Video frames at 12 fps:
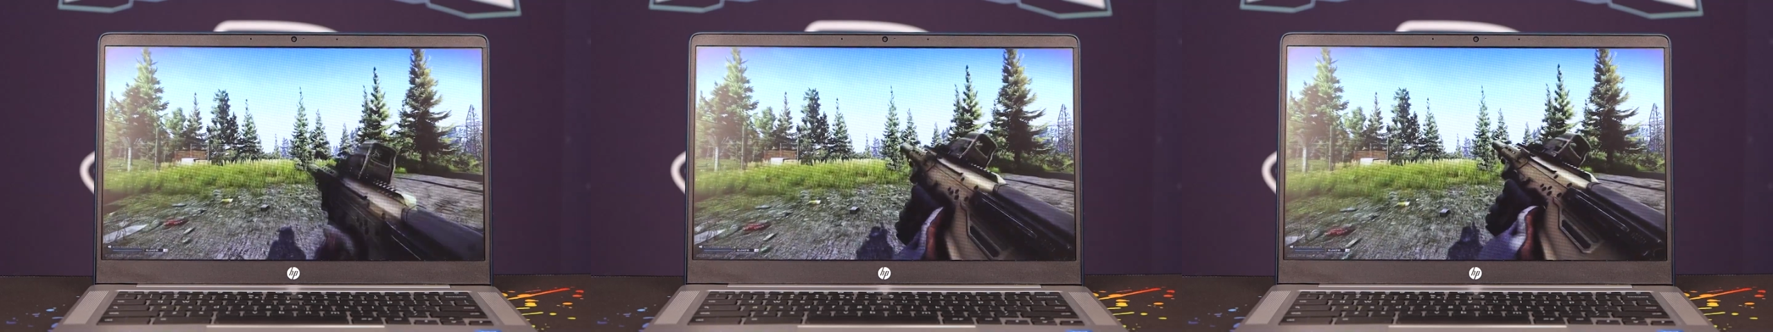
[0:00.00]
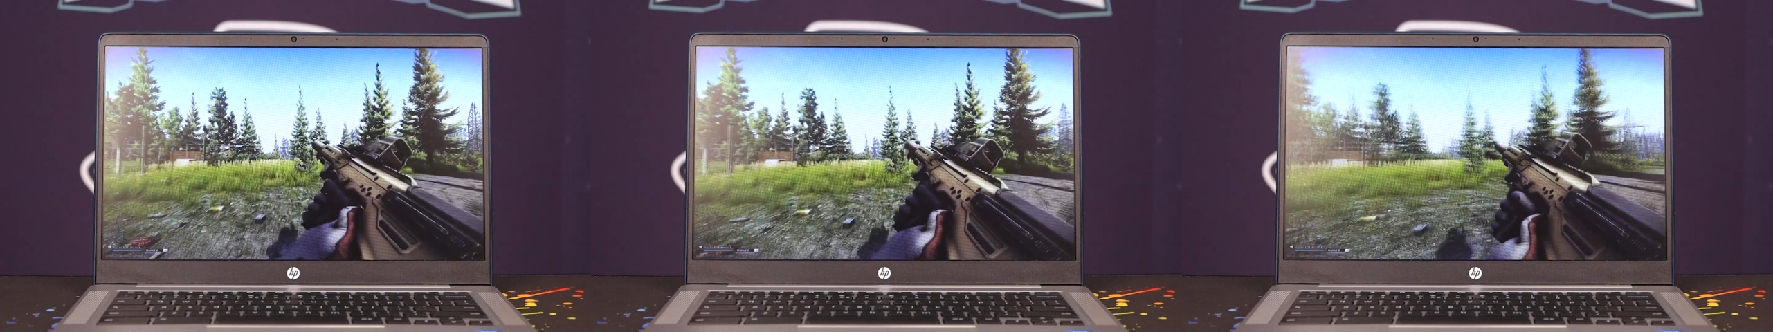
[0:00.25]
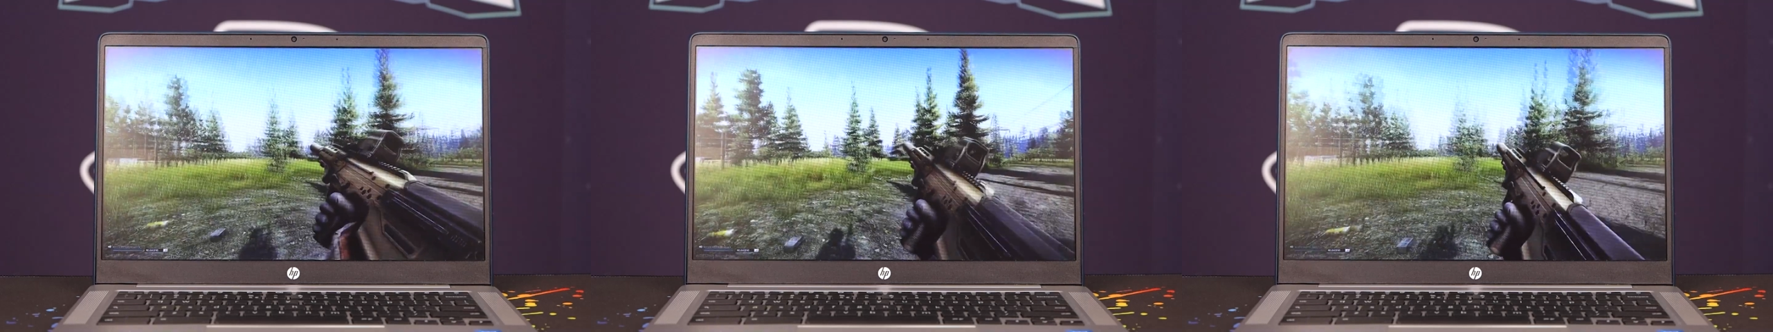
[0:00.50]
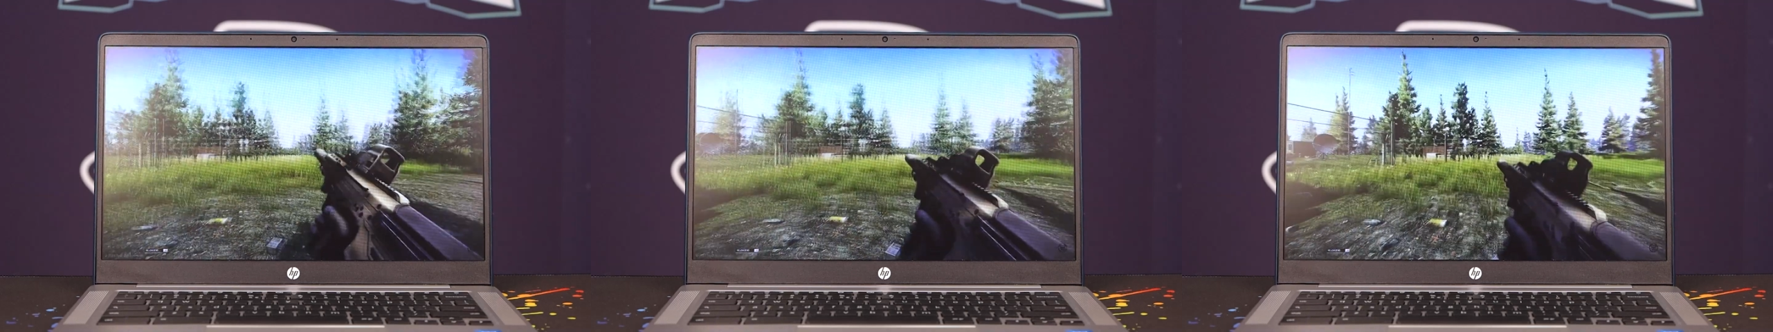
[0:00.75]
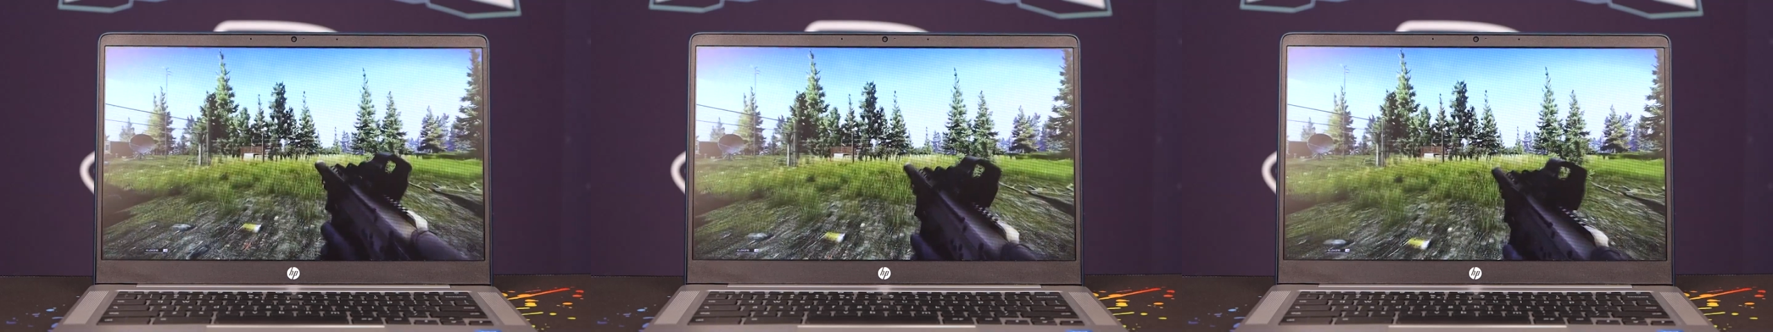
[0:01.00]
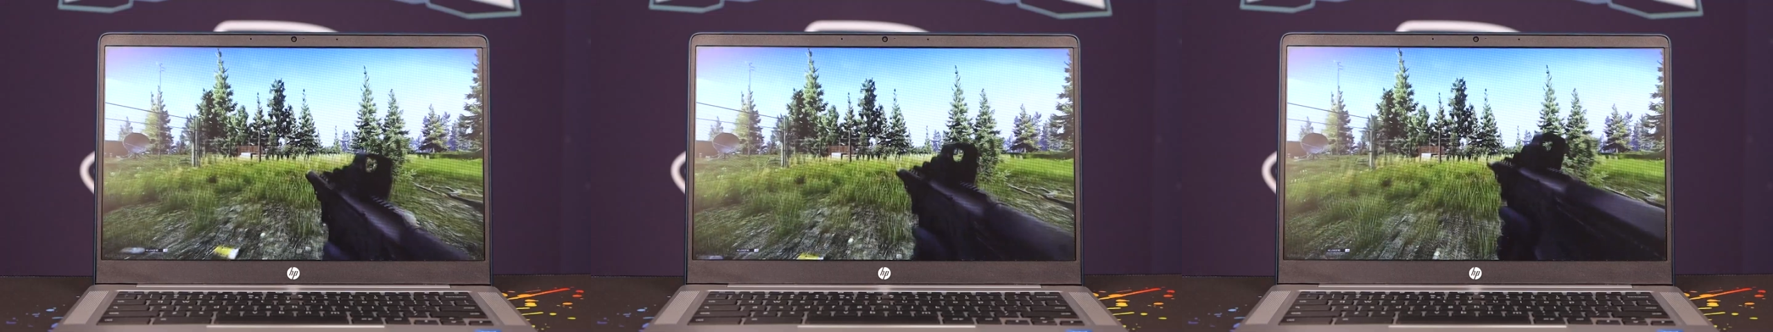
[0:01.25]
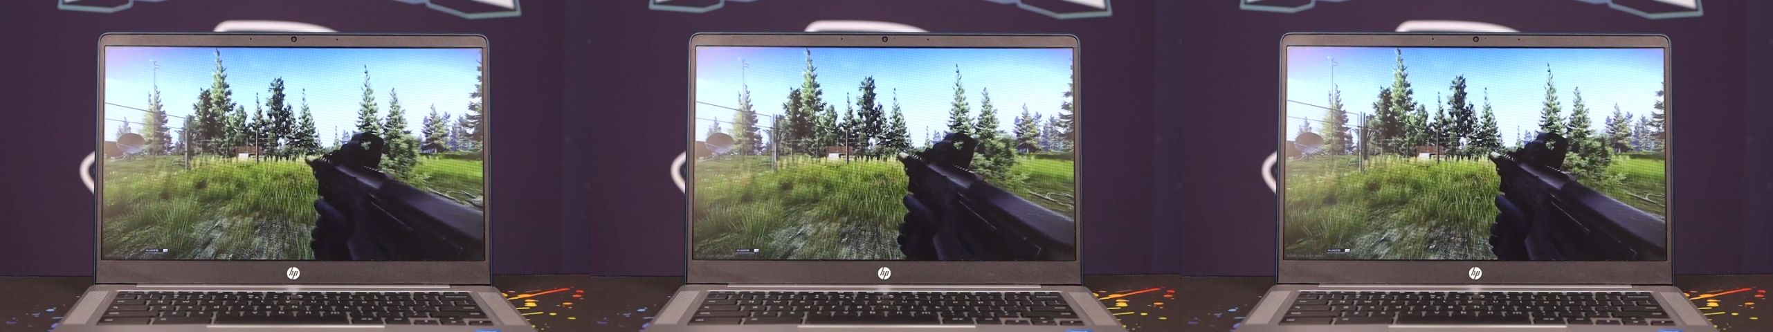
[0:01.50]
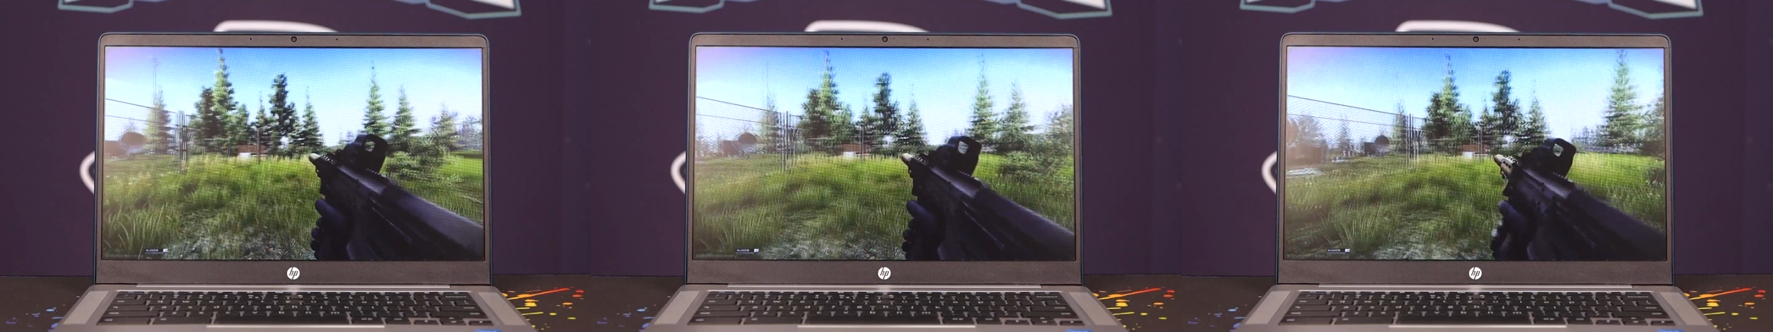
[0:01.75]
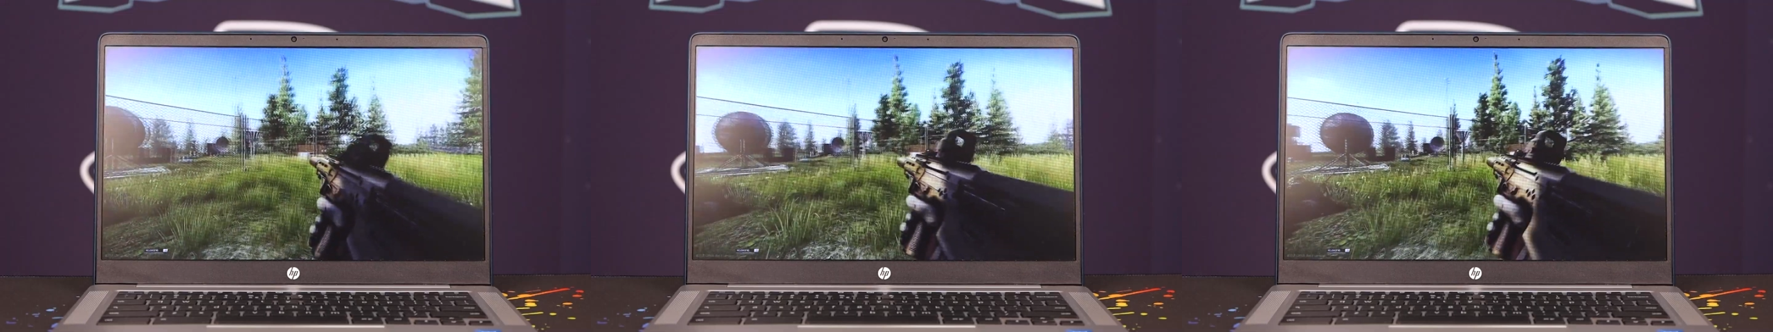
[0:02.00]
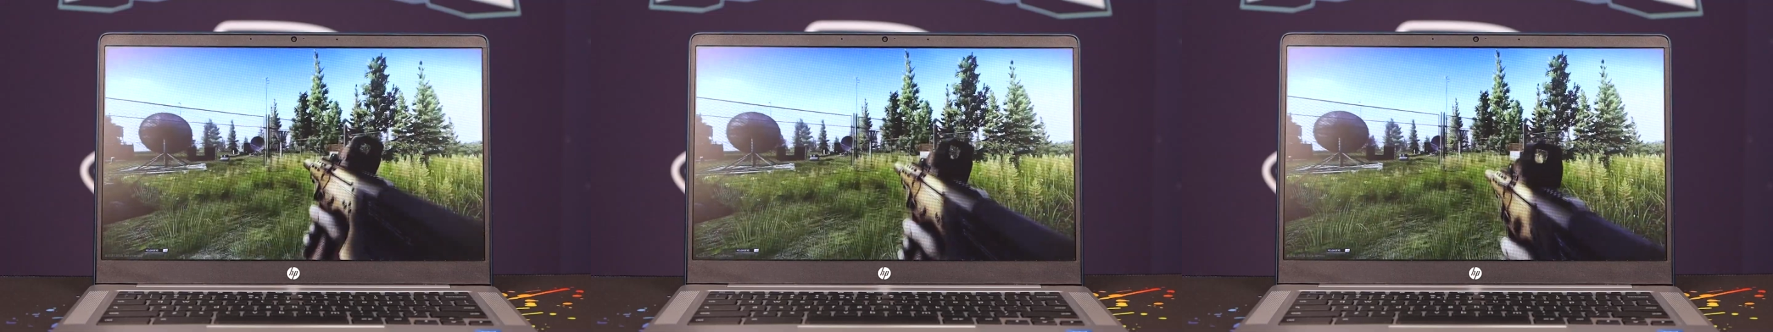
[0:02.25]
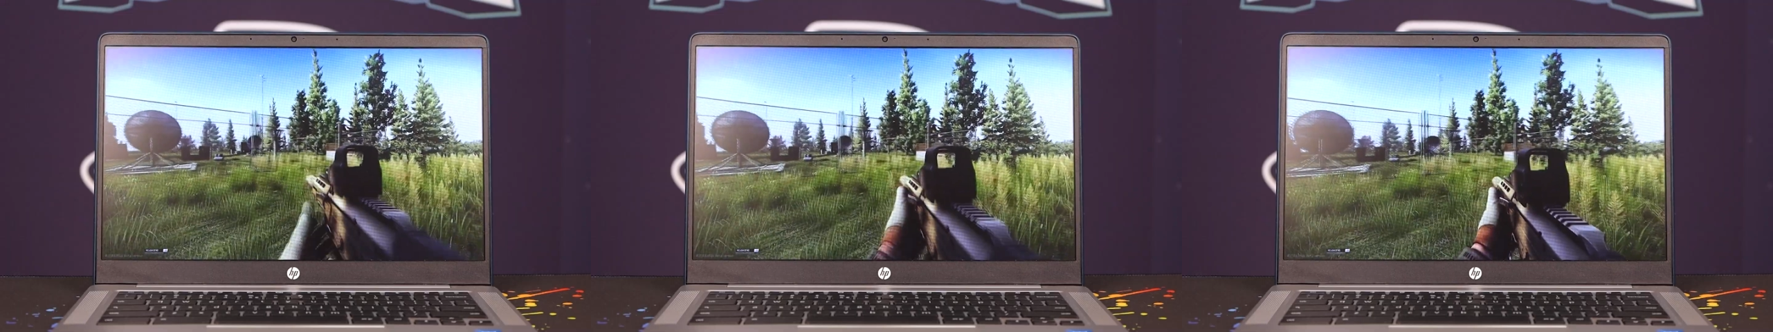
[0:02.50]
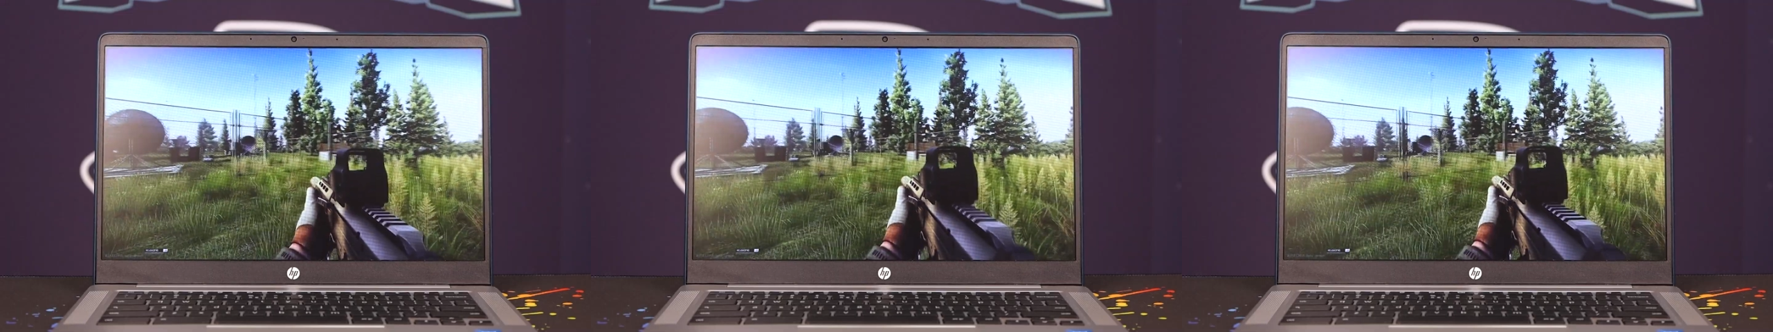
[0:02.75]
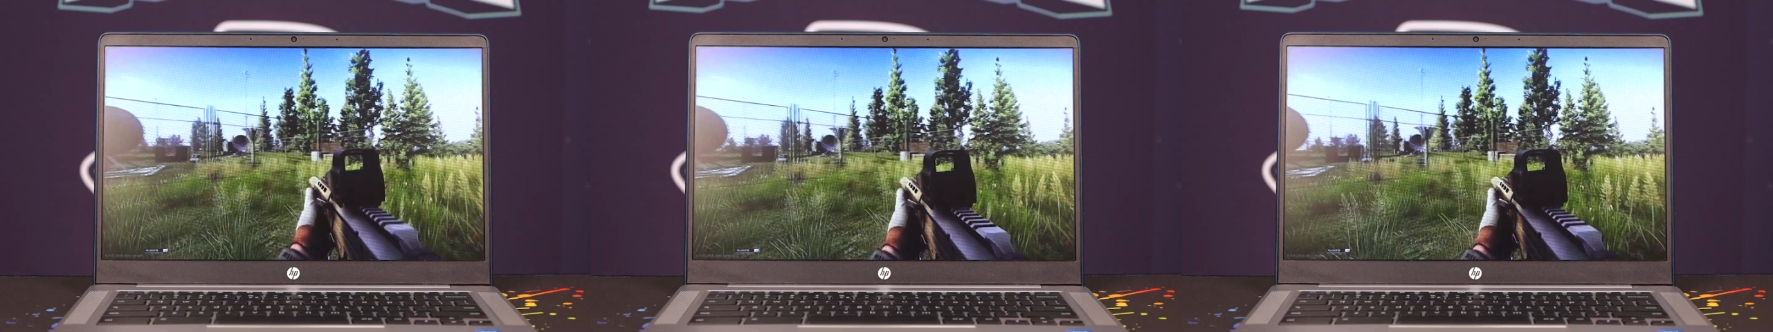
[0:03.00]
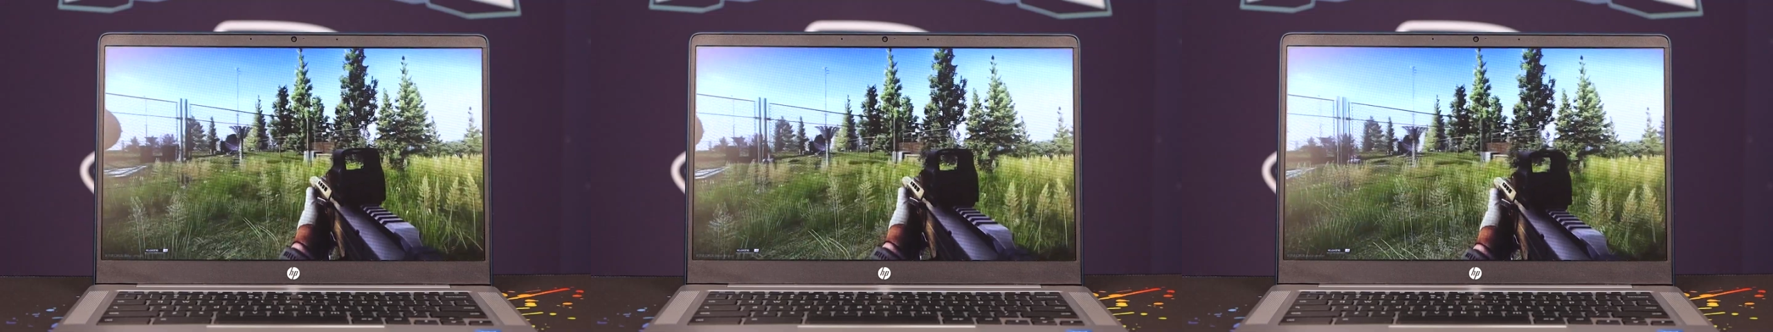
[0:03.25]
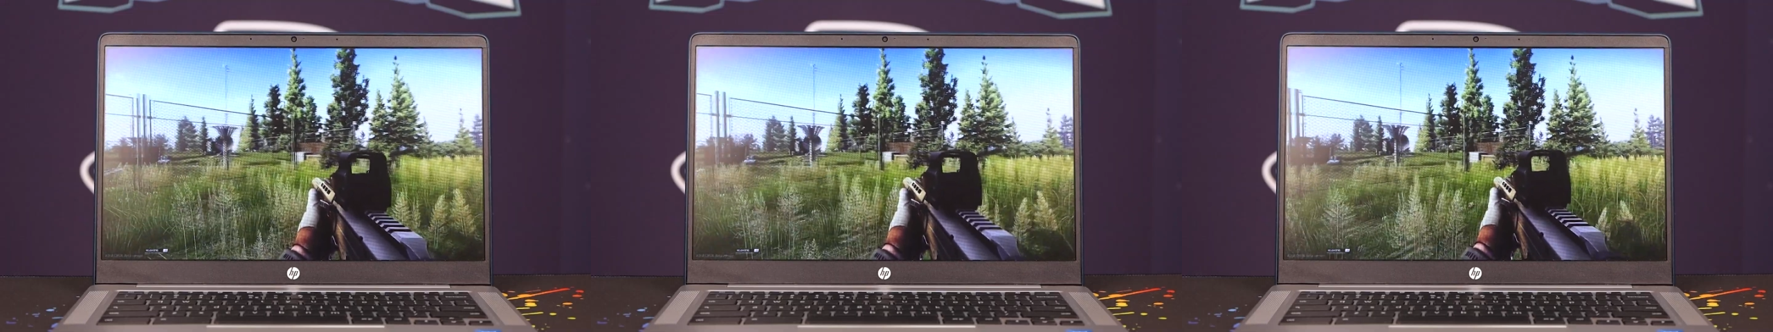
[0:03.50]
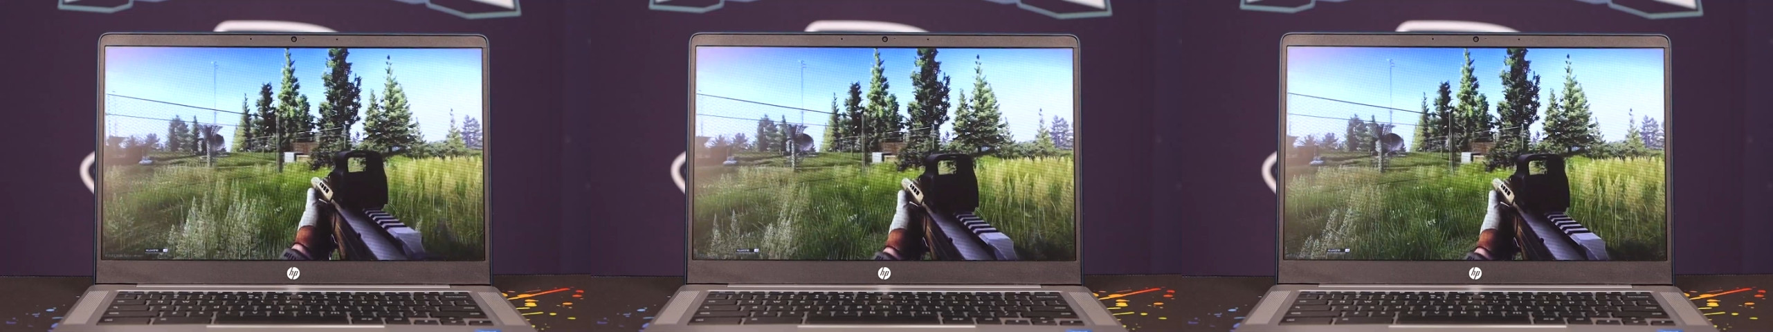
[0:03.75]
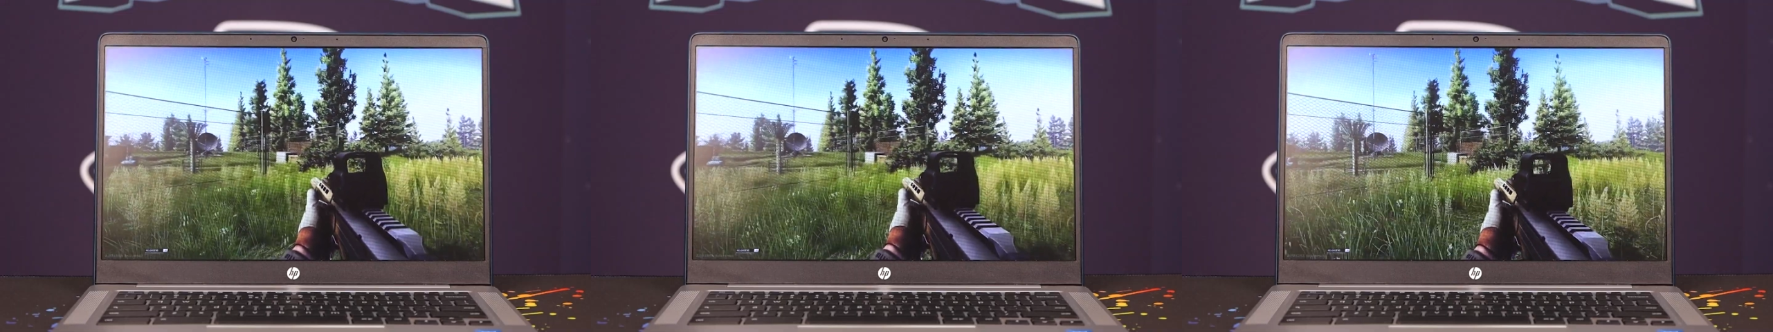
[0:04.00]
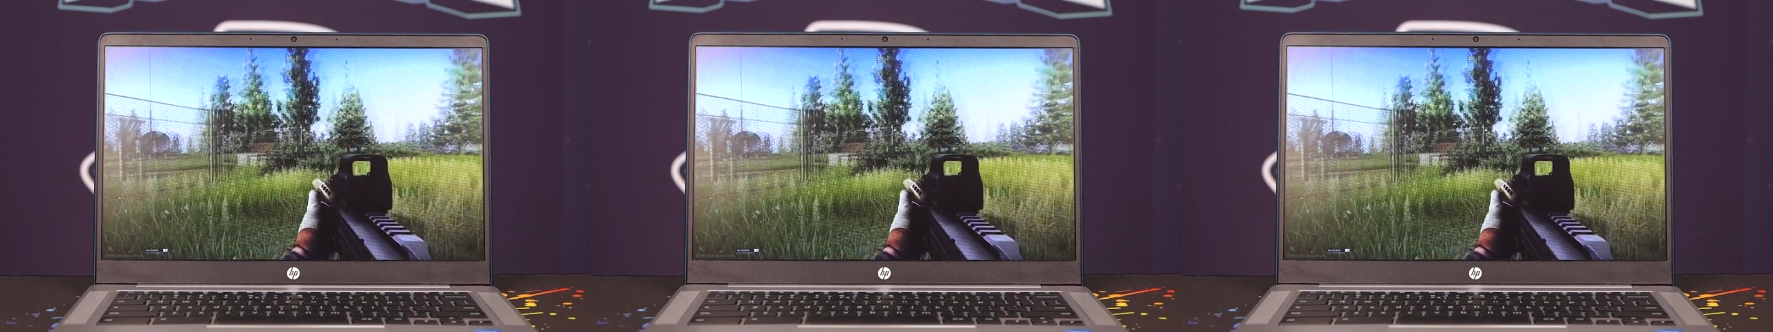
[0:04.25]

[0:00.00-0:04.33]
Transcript: [unreadable: no face in view]